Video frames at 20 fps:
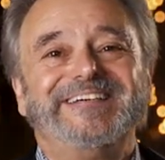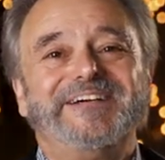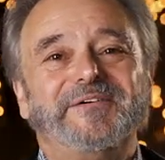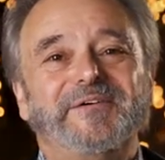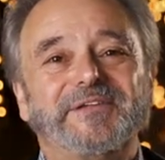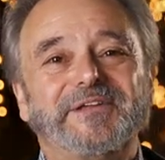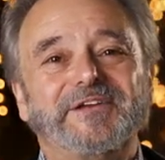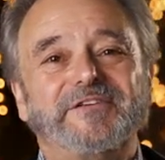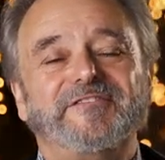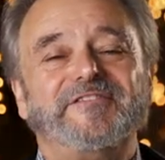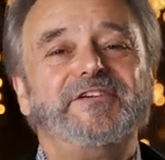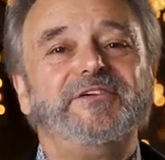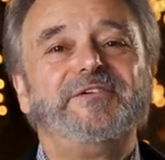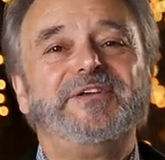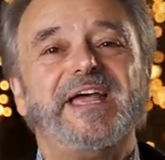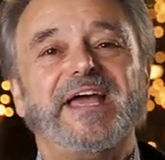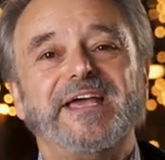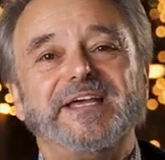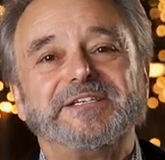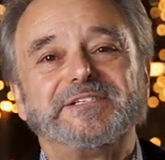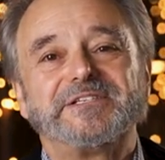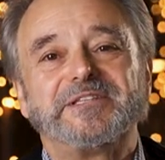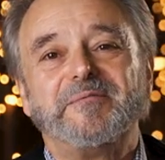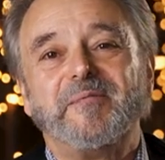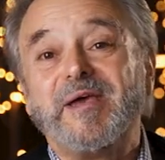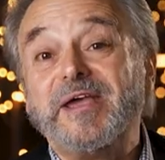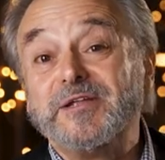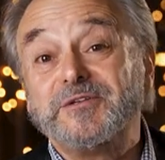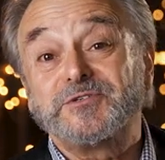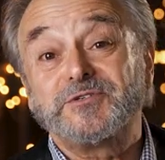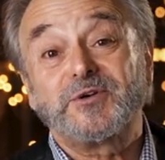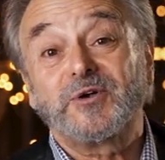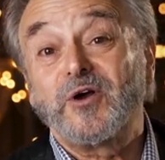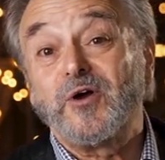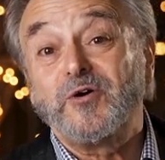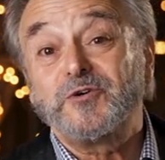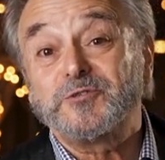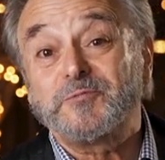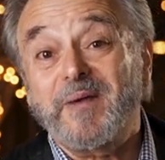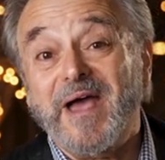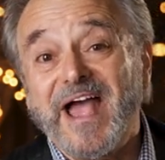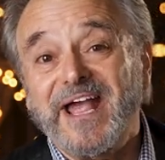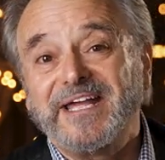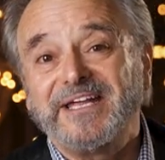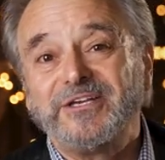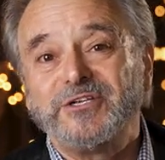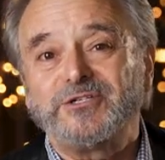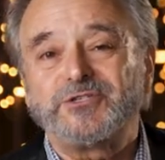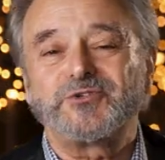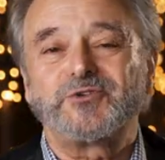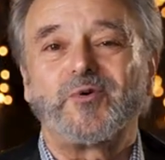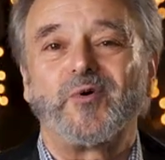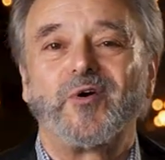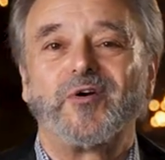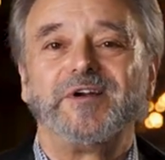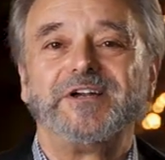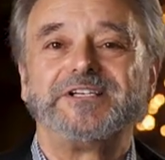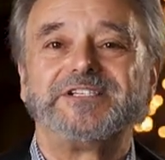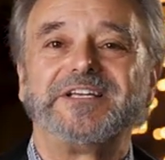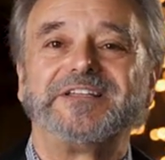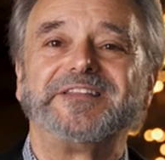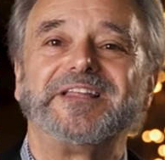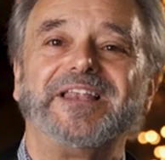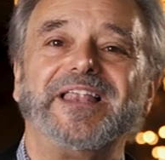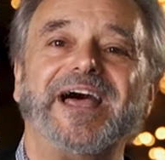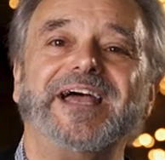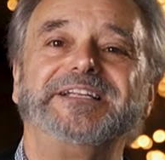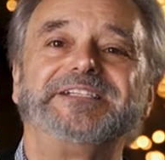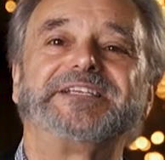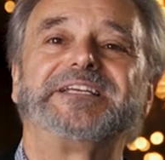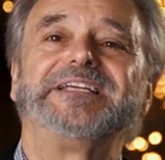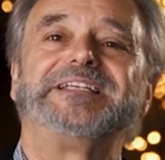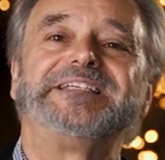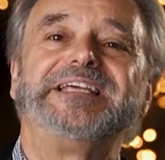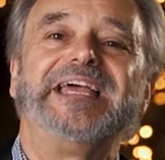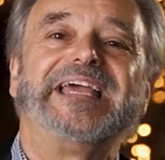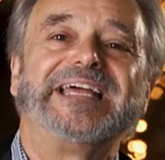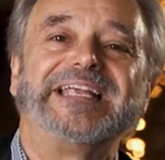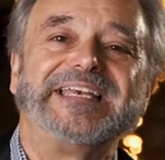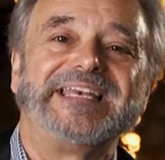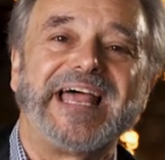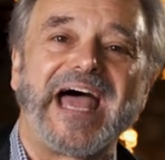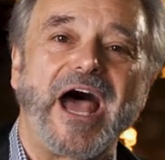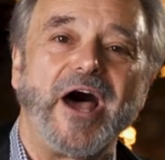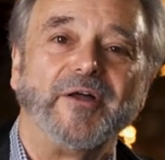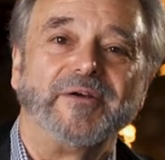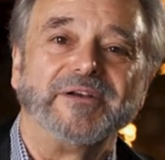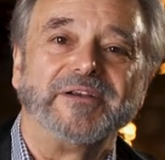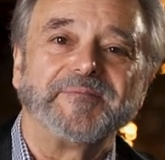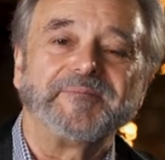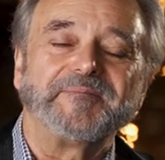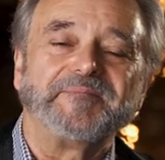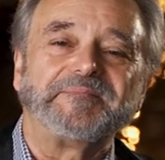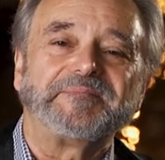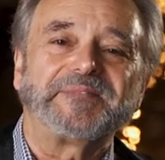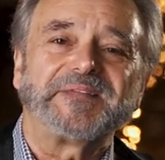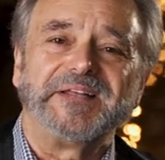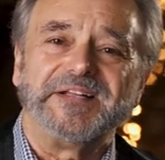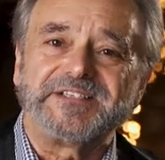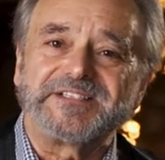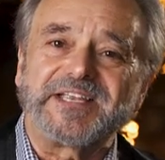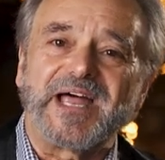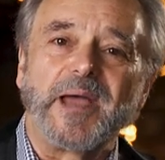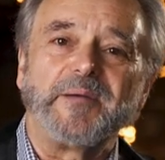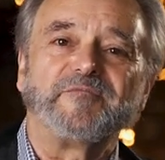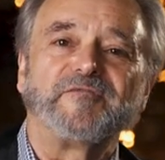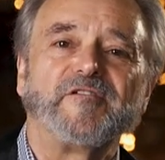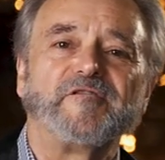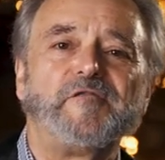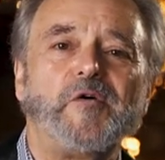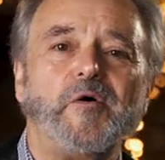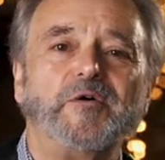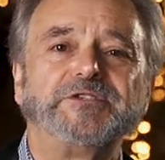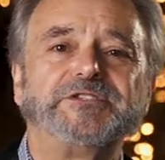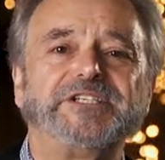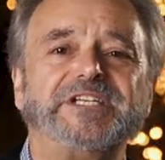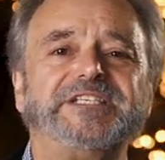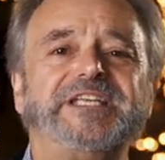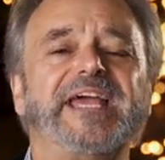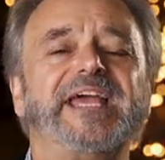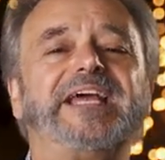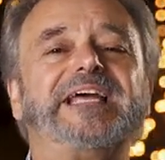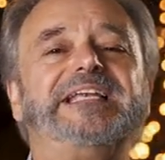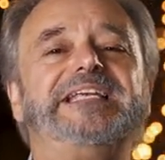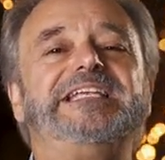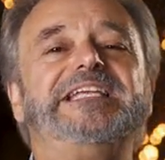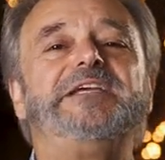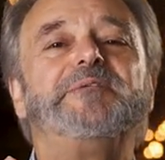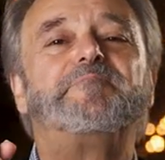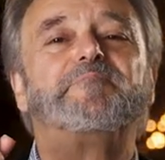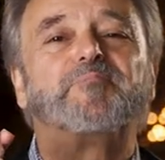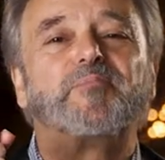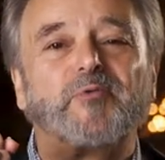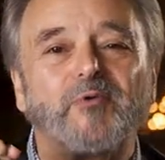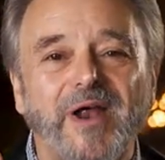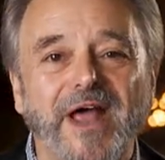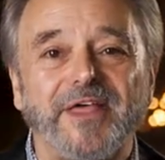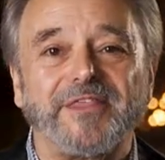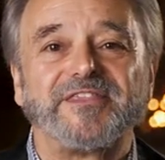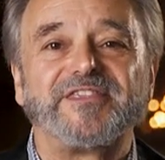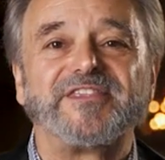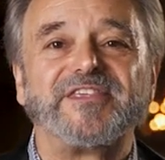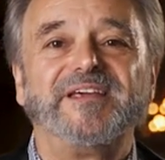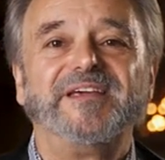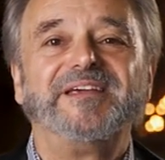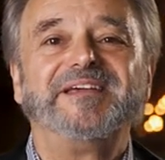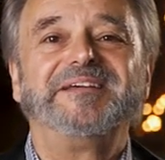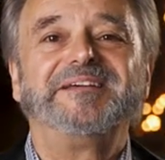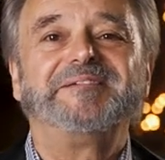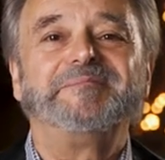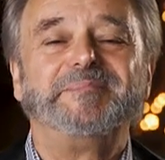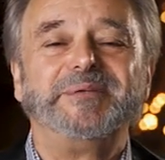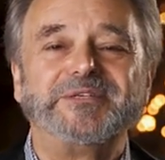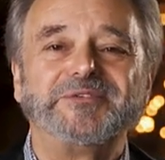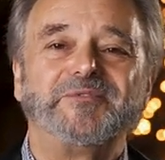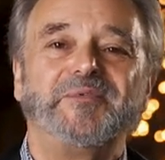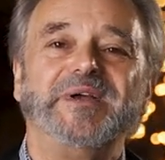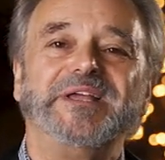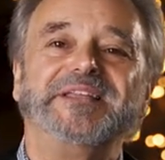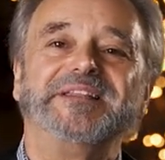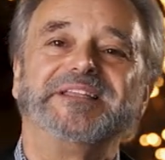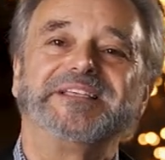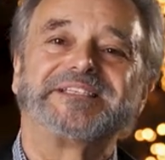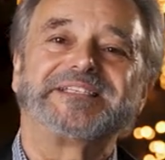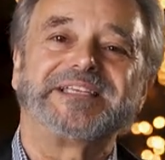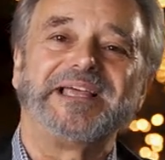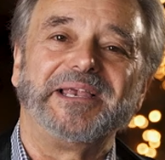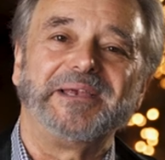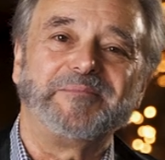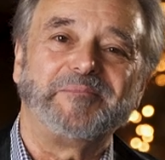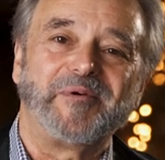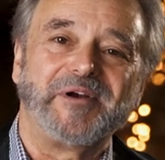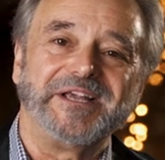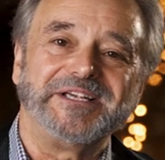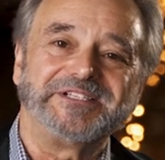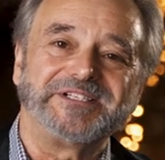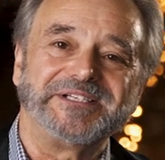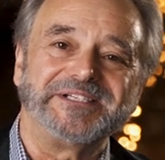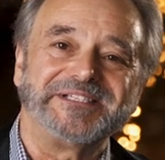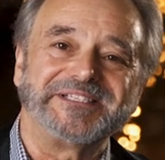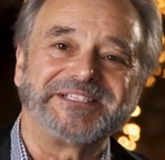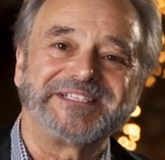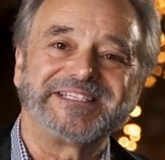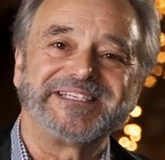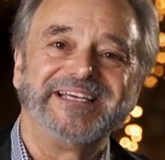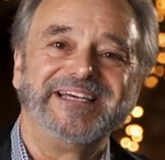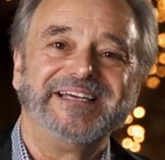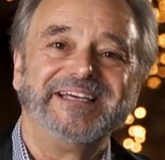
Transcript: Well, in a few days, the manger goes back into storage and the lights get taken down. It's time for folks to take a deep breath between the celebrations